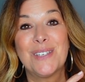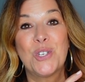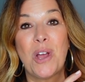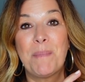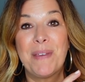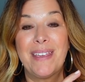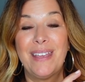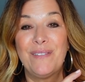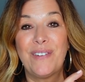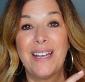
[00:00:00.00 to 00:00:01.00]
shopping
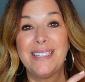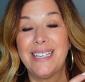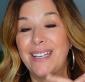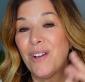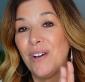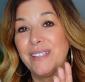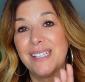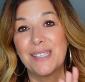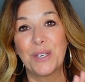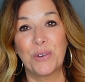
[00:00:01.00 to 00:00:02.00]
and finding all
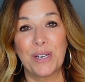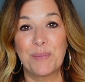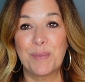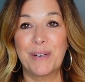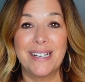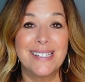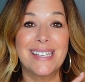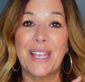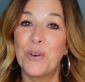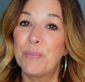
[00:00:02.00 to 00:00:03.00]
these incredible brands.
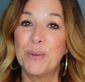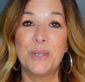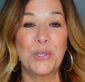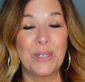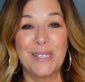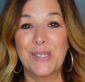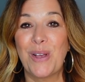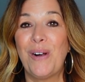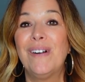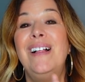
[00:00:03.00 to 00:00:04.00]
I hope you enjoyed this
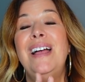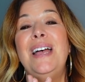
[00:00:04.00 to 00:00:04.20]
haul.